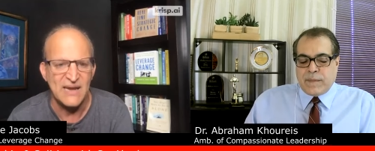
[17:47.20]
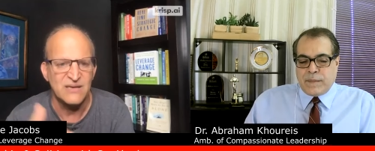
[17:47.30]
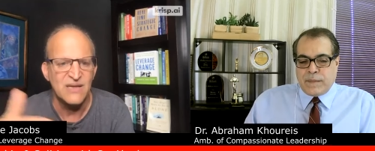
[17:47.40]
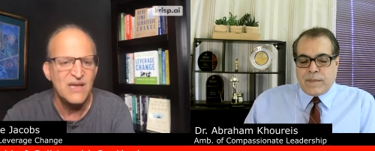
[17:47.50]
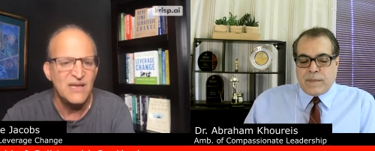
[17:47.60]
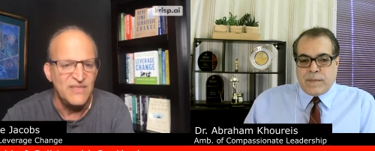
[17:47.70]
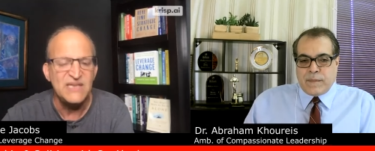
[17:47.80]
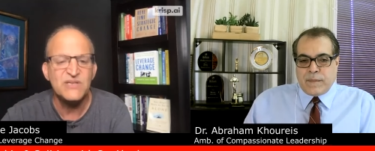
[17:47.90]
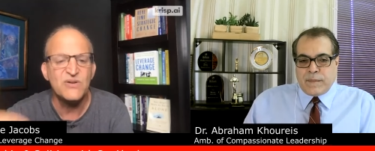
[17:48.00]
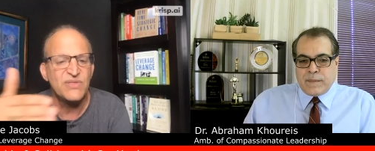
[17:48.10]
Speaker 1: These are
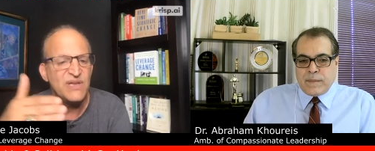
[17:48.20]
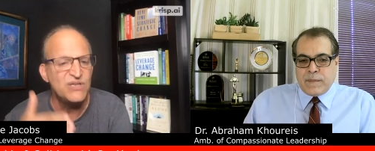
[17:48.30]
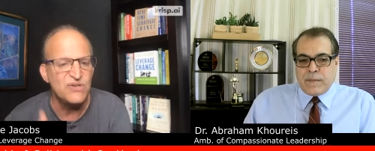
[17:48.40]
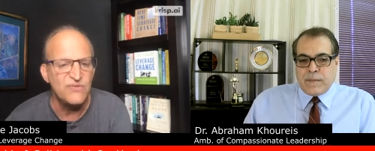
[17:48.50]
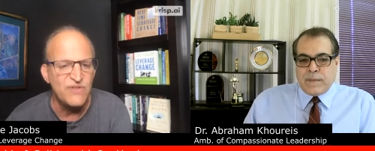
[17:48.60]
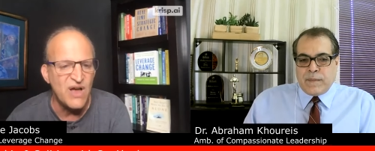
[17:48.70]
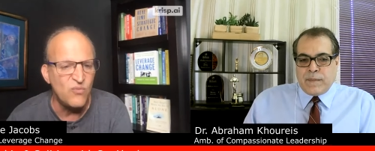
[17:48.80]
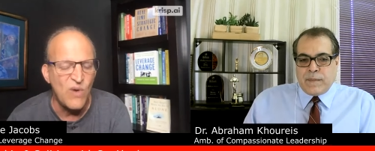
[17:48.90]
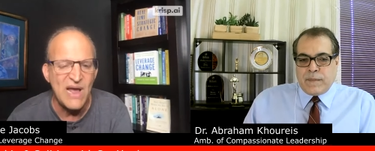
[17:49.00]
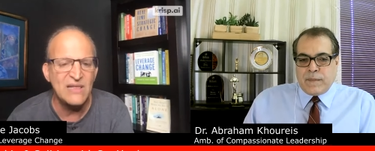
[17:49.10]
things you've done well
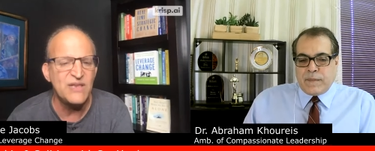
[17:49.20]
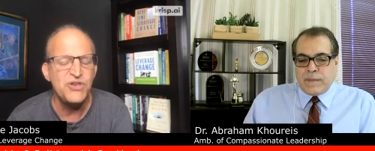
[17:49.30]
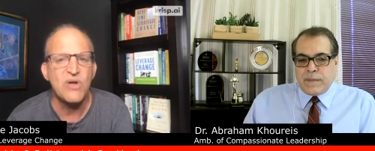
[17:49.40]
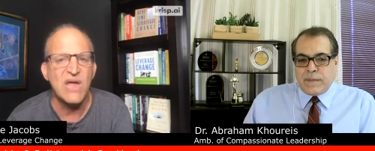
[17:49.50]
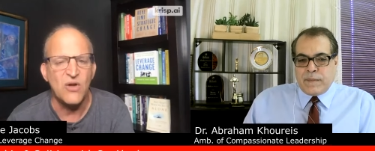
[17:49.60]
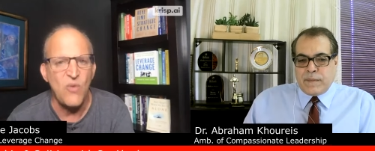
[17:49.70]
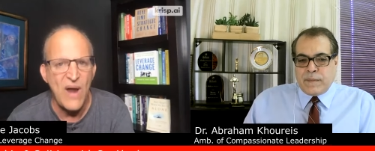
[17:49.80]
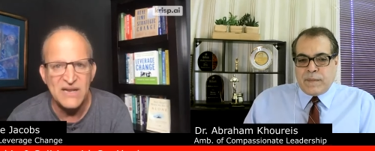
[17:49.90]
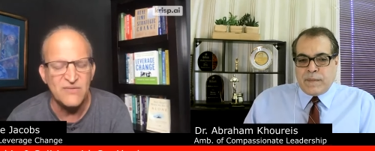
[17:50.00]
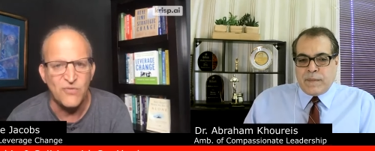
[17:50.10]
and you get credit
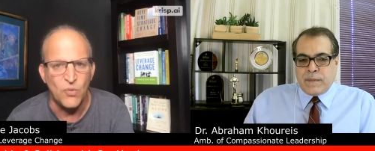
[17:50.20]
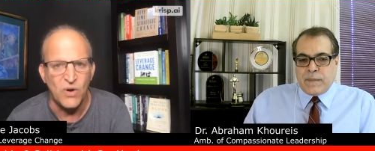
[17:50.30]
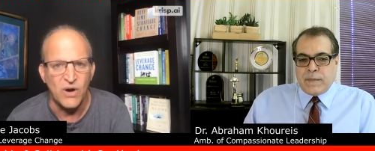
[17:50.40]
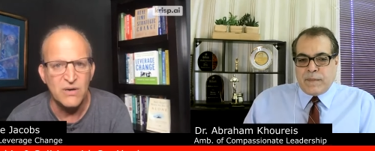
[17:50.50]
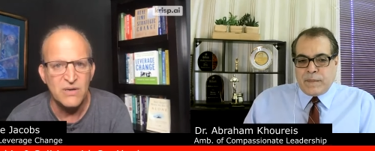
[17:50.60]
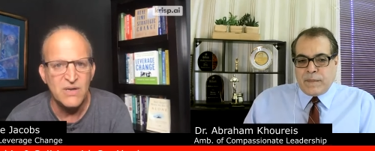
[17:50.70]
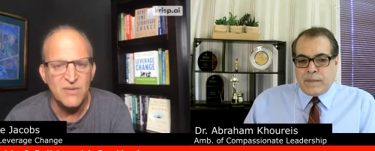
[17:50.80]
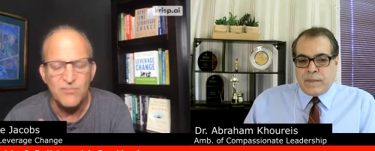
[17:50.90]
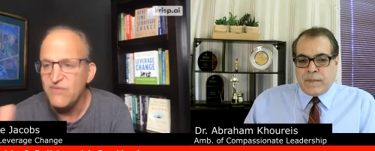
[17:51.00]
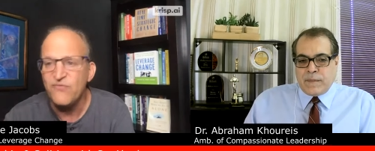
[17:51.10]
for,
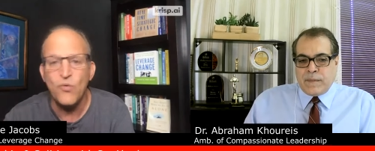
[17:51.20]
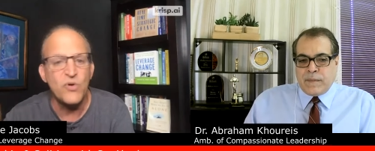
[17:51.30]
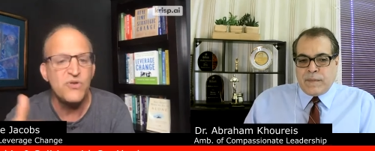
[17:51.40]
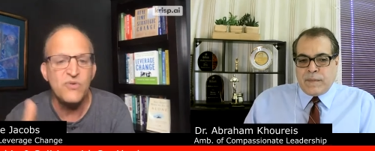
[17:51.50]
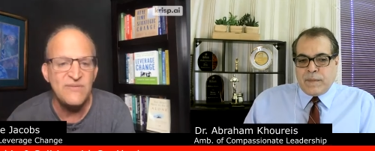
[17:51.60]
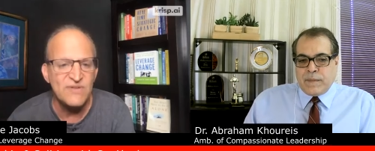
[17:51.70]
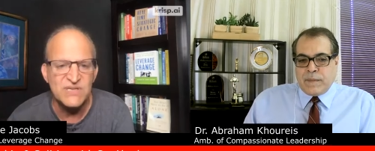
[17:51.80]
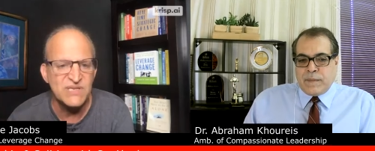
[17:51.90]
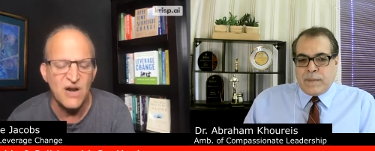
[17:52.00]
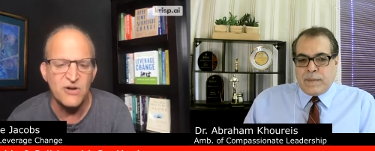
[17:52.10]
before you even start
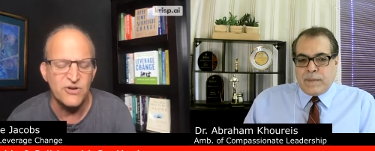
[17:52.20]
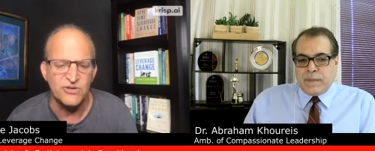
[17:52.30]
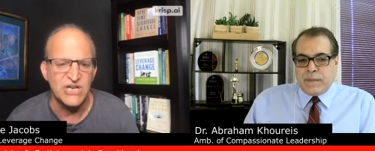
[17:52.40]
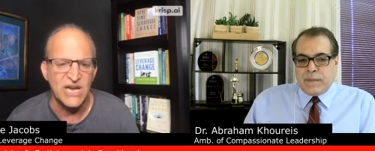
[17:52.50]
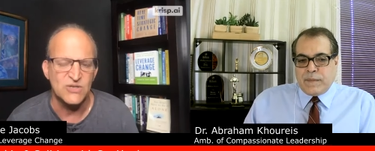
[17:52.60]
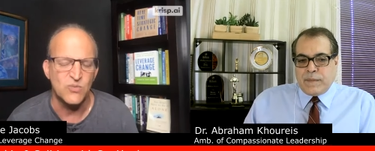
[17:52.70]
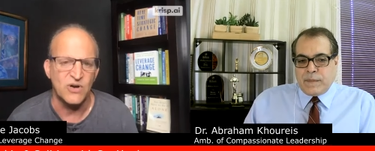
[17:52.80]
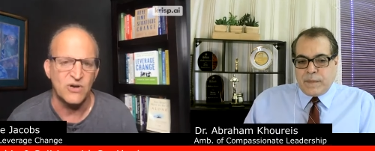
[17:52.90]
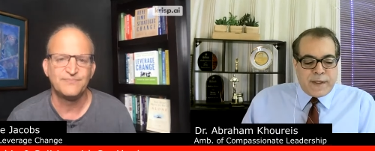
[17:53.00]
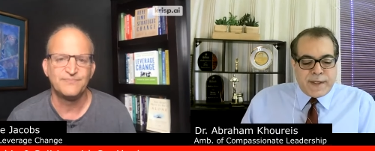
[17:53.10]
your change work.
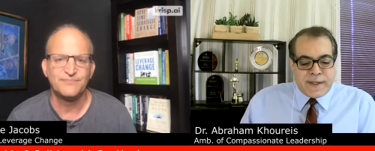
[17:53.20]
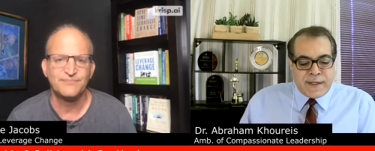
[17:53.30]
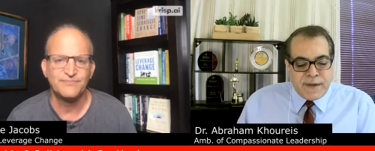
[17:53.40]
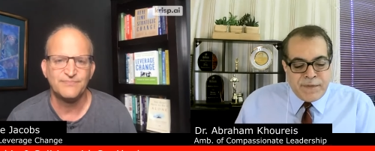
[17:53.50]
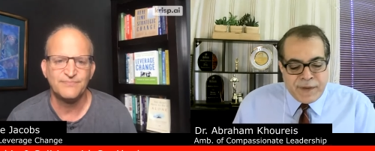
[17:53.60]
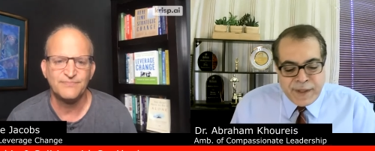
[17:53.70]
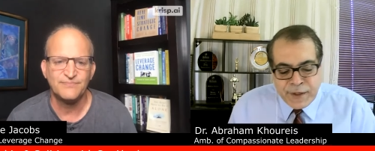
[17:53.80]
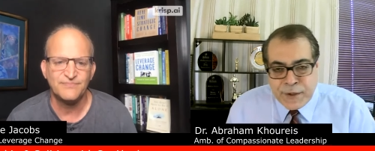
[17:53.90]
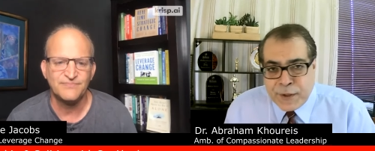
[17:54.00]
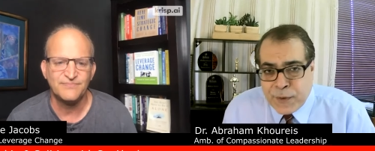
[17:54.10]
Speaker 2: This is an
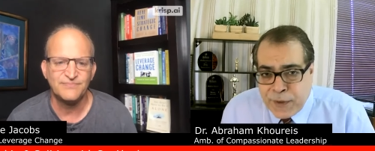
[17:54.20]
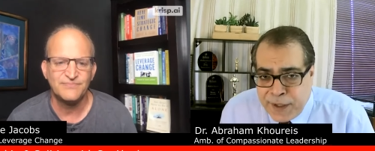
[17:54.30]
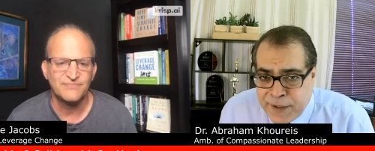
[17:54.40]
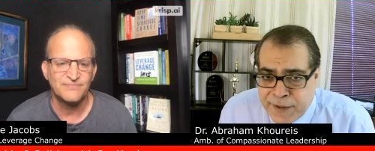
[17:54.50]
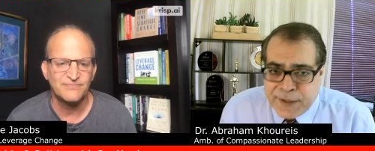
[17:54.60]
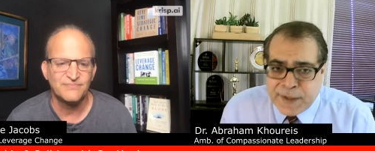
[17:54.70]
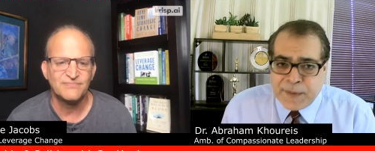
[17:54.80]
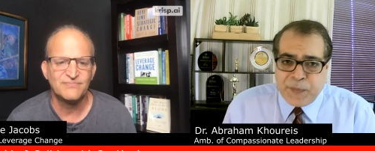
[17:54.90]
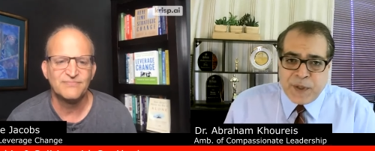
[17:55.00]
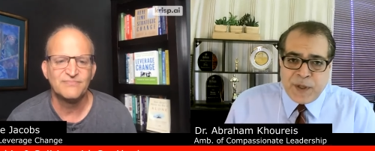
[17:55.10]
invitation to
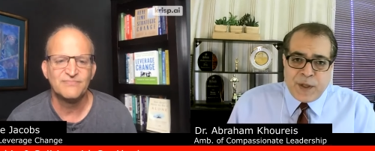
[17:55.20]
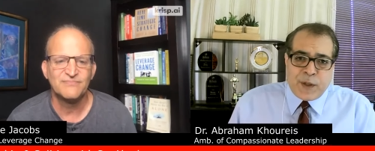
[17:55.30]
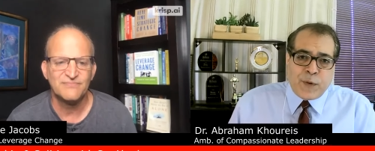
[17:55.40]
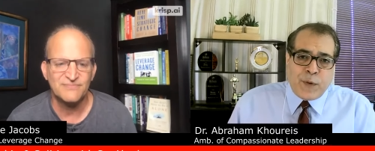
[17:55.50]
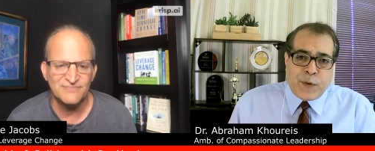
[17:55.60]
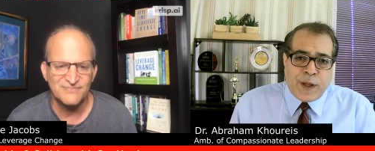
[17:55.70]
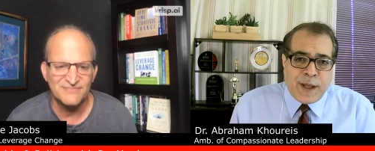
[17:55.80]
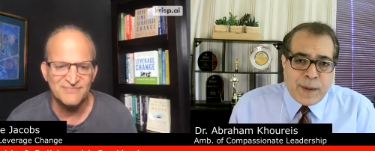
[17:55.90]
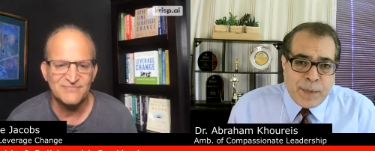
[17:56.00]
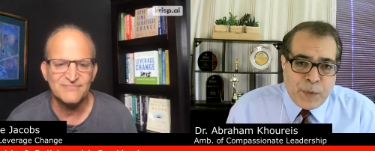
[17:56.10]
leaders to look
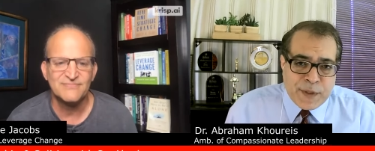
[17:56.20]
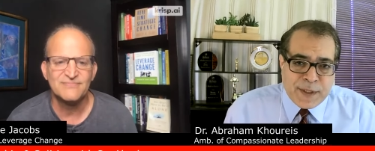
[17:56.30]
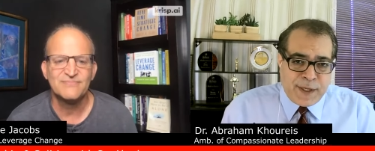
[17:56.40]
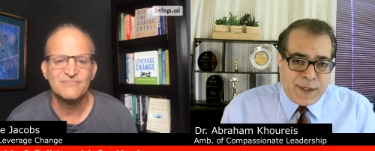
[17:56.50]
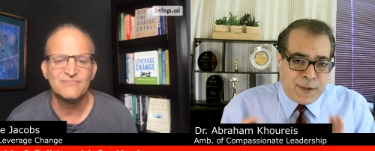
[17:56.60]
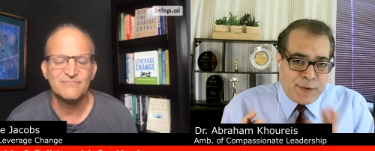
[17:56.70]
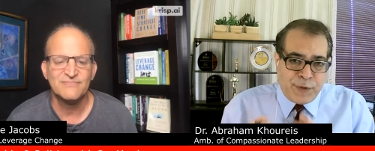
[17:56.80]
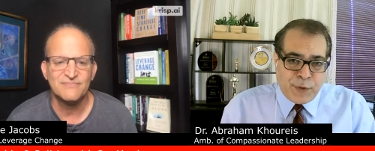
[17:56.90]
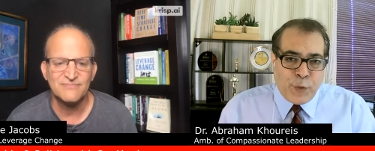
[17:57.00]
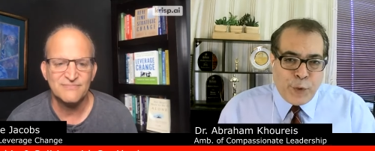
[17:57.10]
at both sides
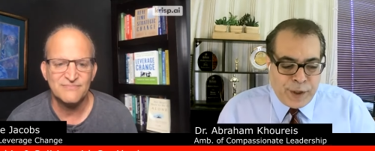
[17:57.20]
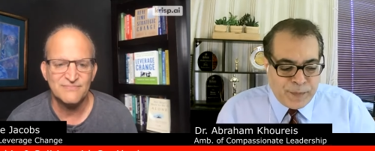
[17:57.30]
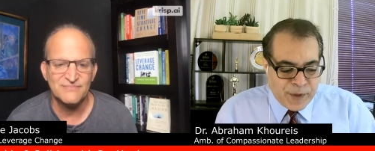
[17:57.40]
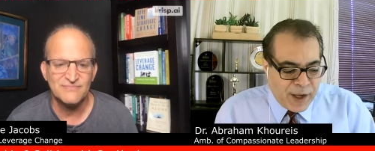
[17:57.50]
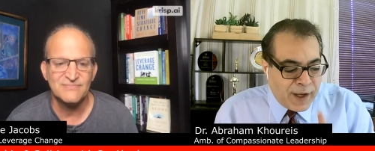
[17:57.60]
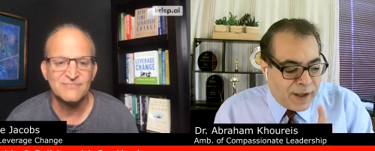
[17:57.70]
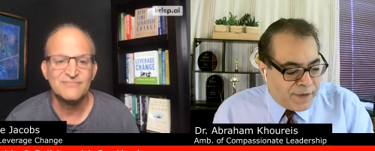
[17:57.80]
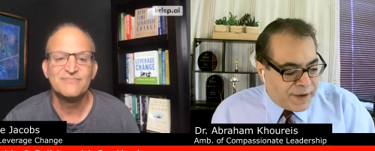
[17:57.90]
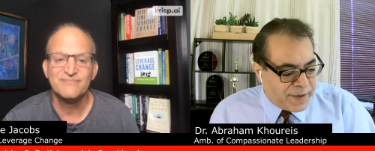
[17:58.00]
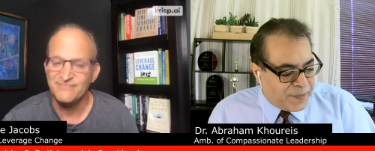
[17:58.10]
of the coin. I
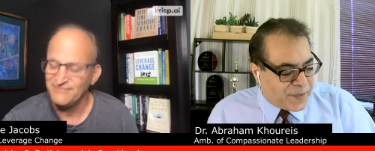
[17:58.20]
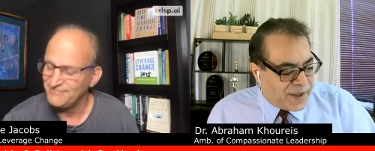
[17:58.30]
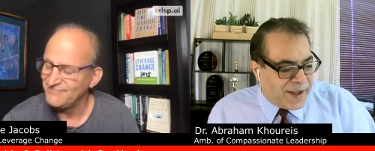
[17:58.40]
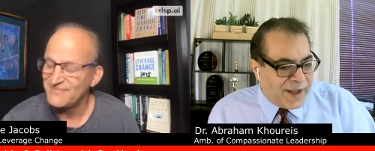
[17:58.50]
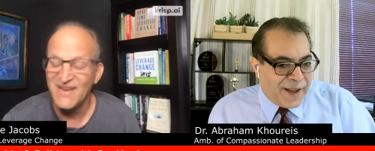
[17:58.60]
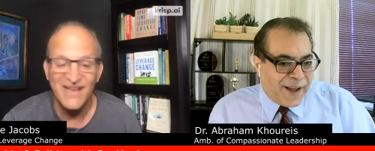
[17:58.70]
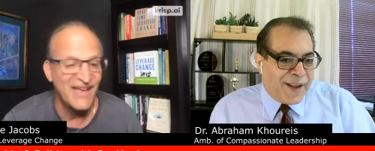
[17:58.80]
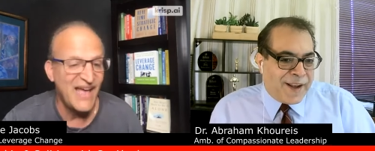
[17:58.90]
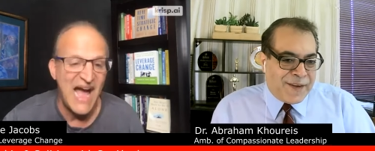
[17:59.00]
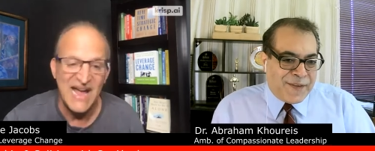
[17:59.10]
love it.
Speaker 1: I, I, I